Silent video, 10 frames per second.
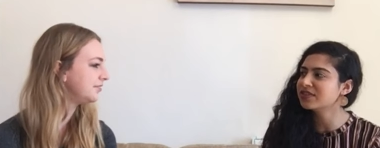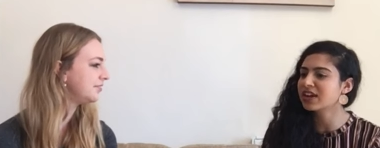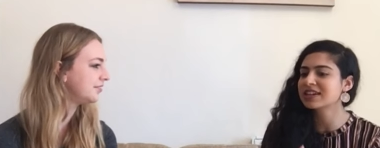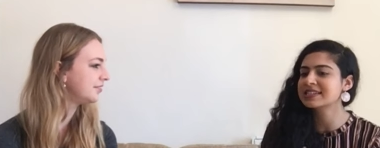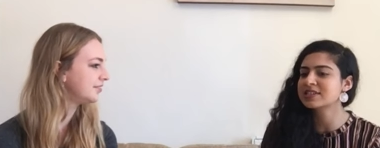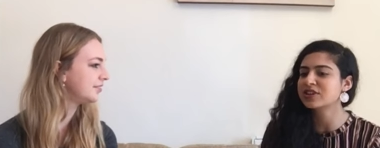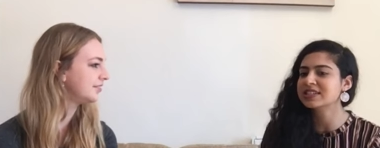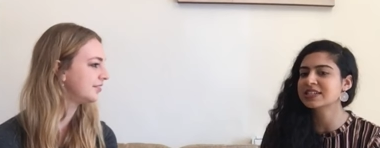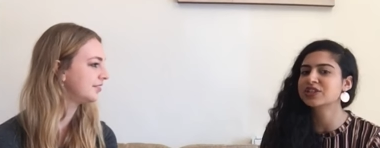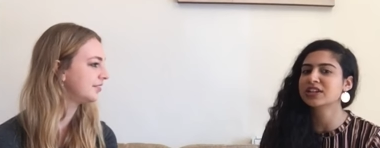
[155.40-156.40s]
Speaker 1: of a nice
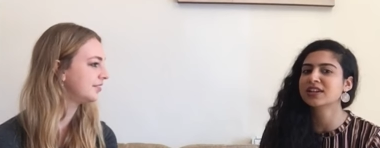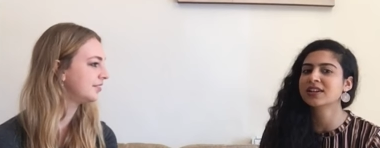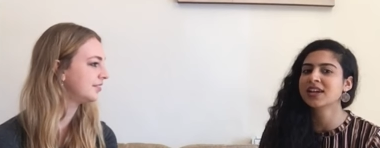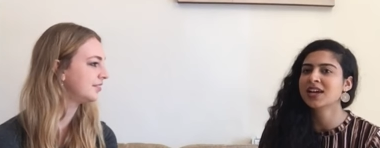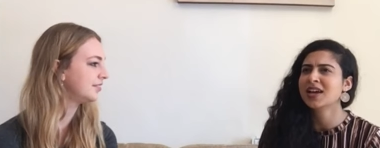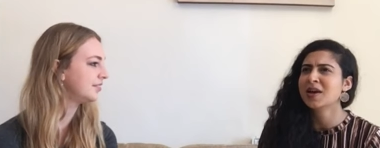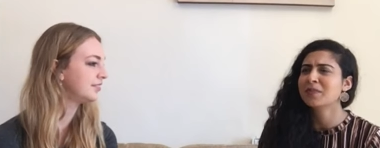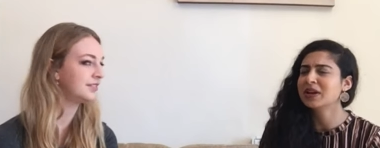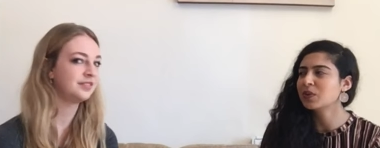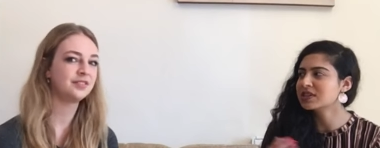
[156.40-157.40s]
transition.
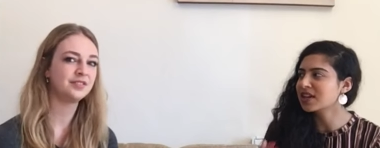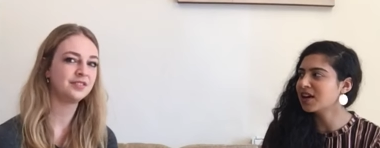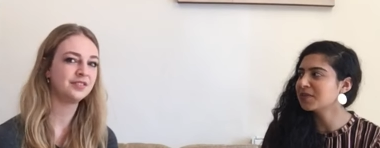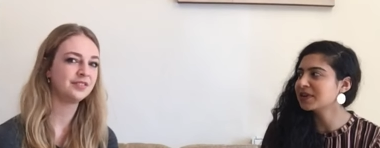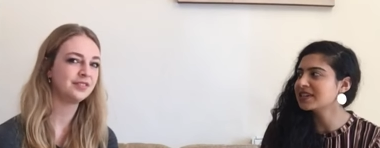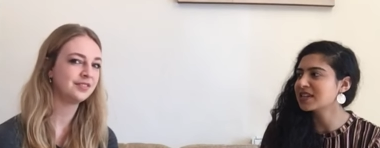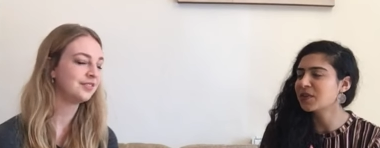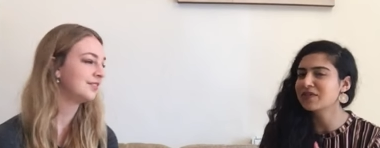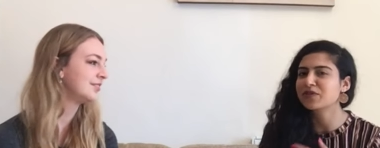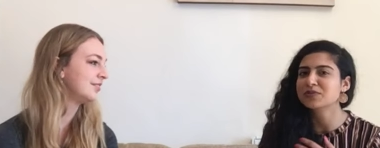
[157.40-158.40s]
But it was hard because I
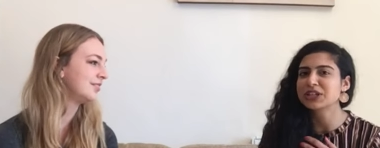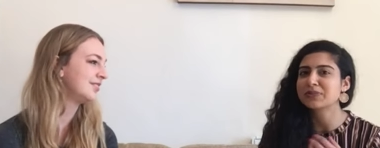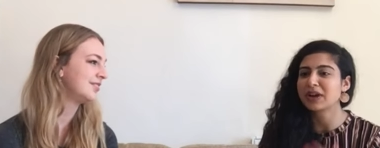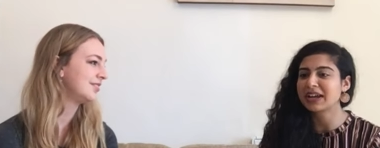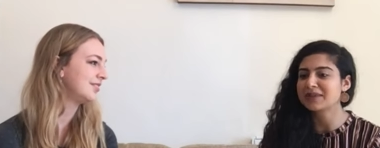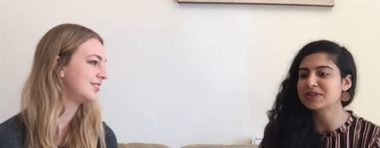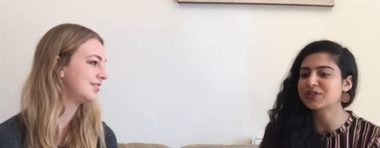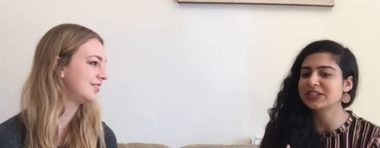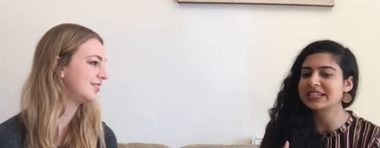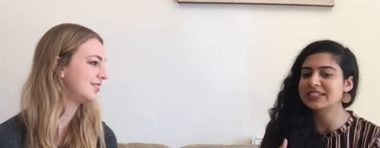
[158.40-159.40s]
went from doing
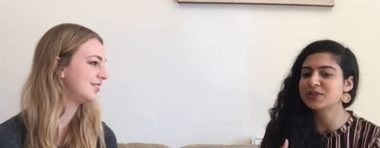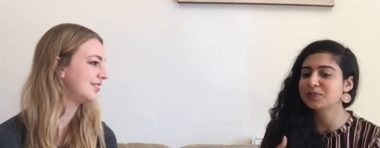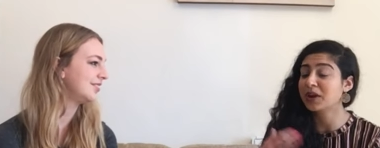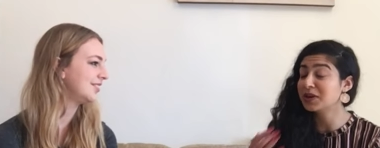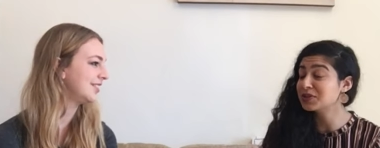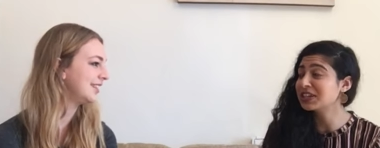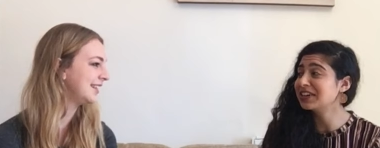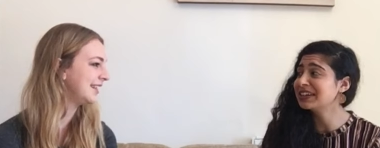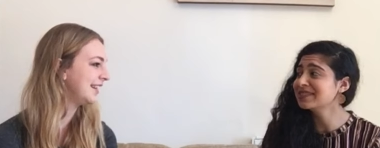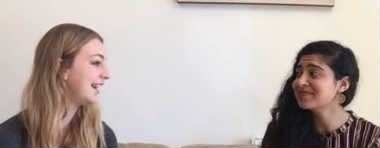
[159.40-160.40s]
biochemistry to
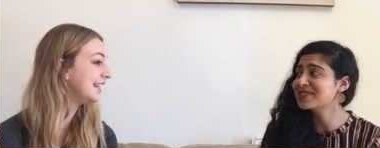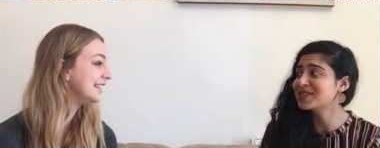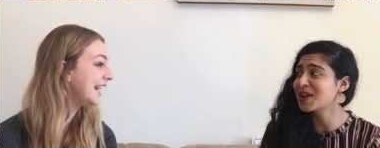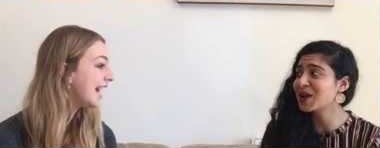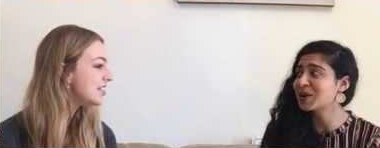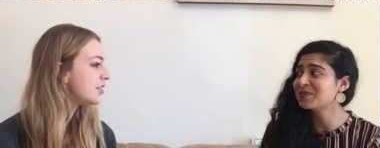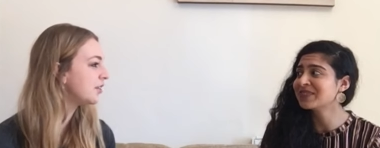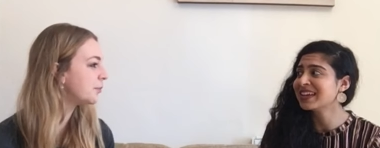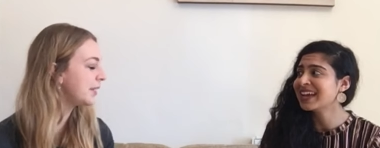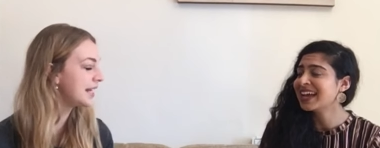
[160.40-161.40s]
bioengineering. So yeah, so
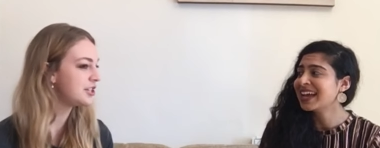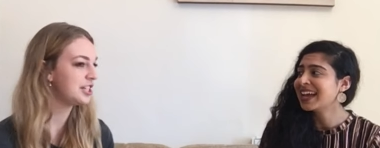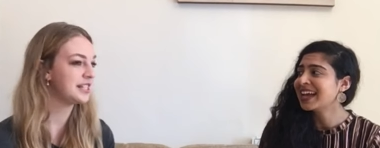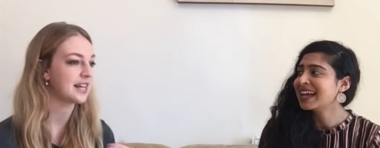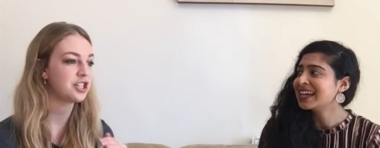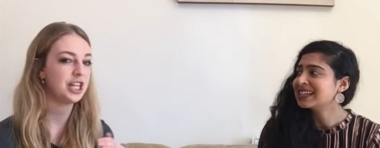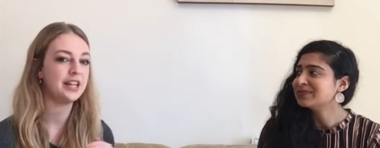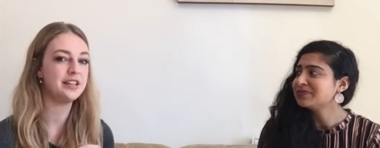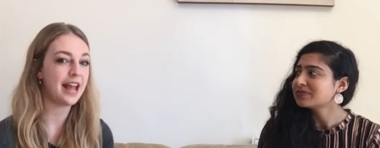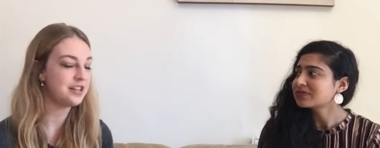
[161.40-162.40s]
your
Speaker 2: PhD is actually
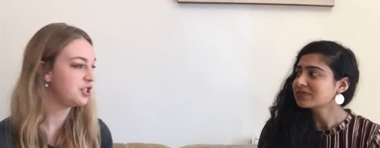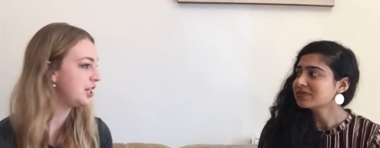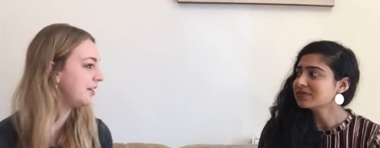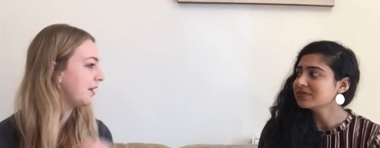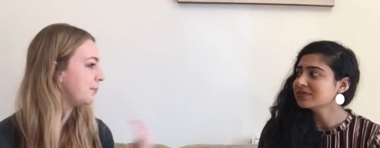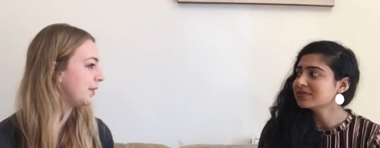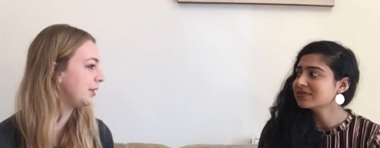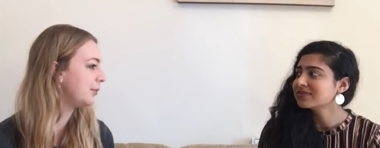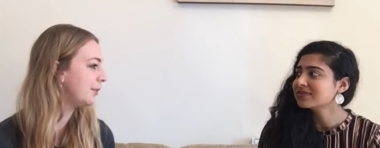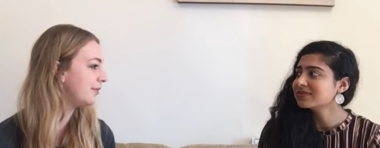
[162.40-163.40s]
in engineering, but
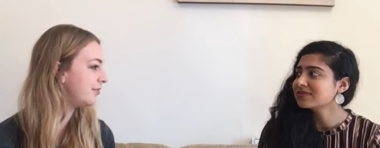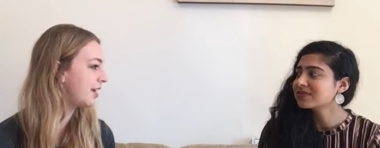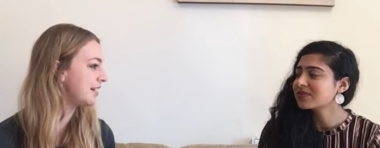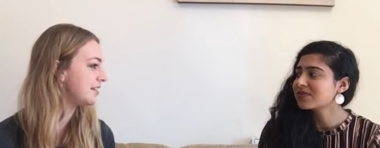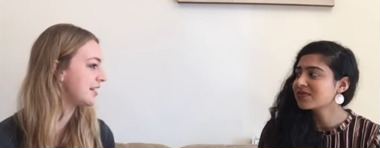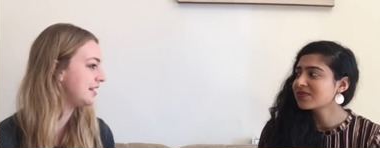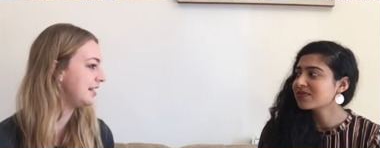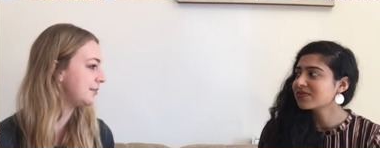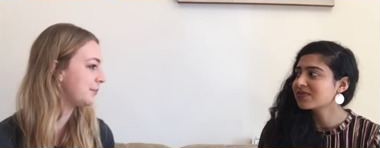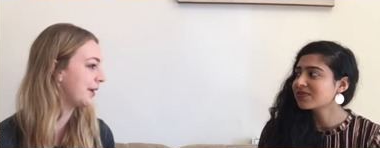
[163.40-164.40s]
you were first
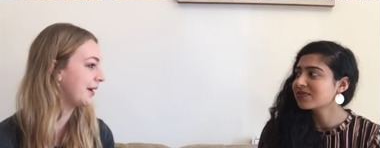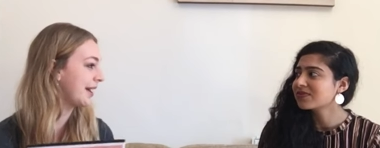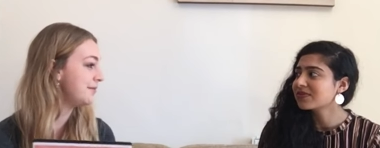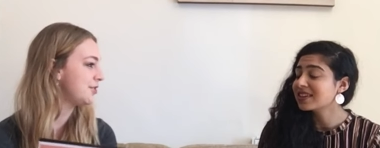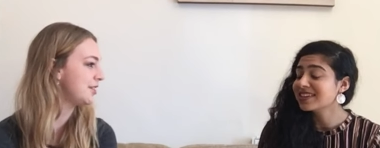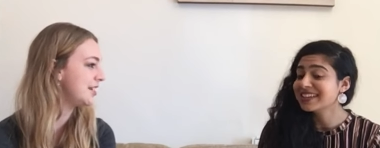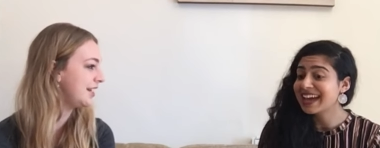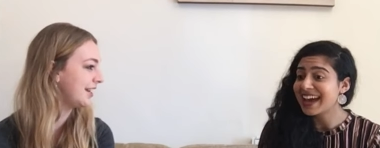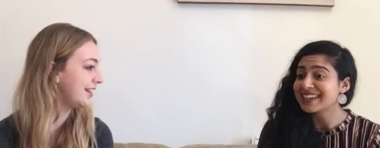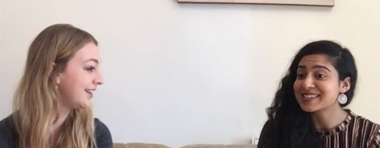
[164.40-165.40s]
studied biochemistry.
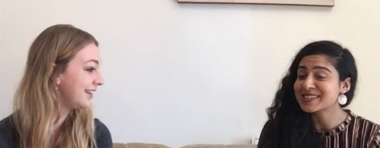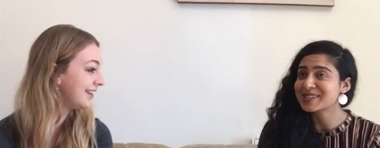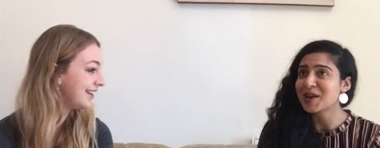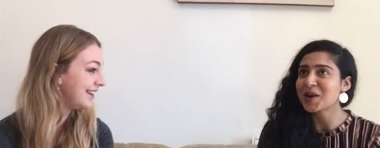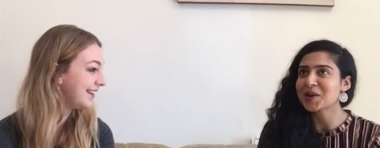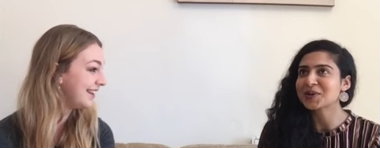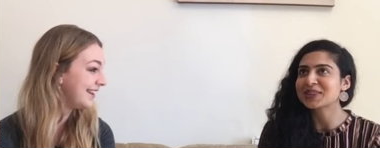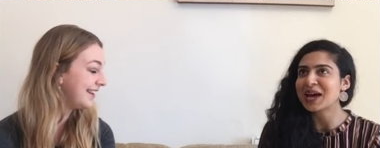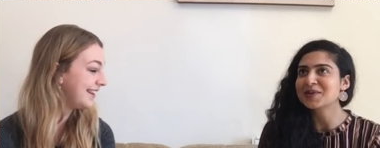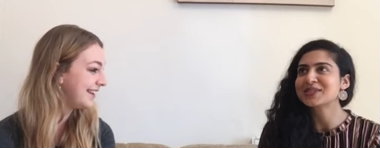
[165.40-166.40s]
Yes,
Speaker 1: so
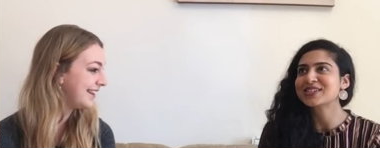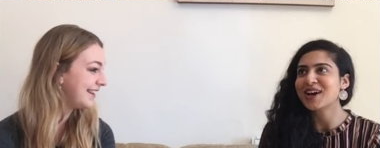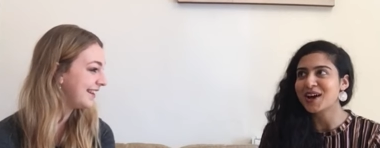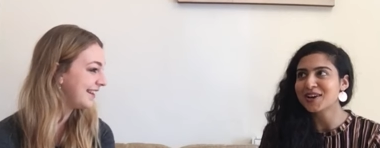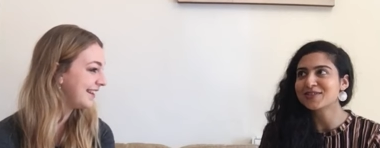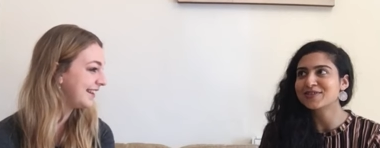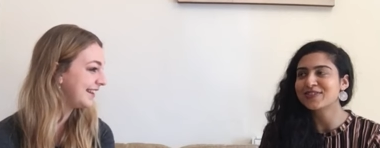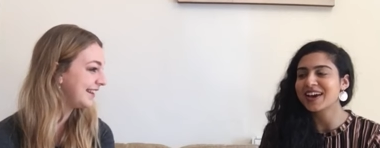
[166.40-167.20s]
that was tough.